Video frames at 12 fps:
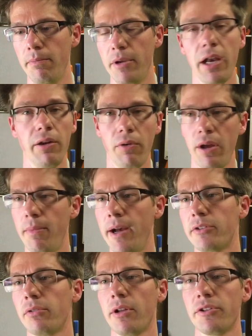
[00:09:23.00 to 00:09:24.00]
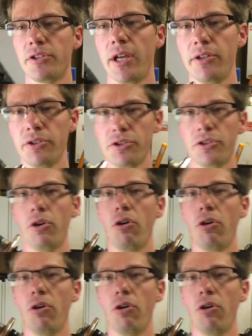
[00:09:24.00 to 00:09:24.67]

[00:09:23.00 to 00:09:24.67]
But anyway, back to what I was saying, just the